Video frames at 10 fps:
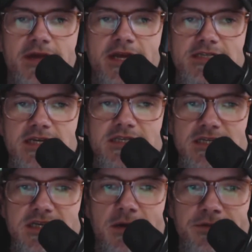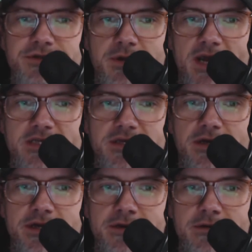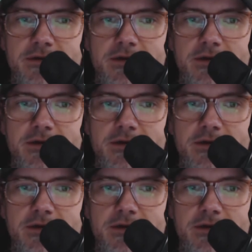NXS has a couple of tracks on here.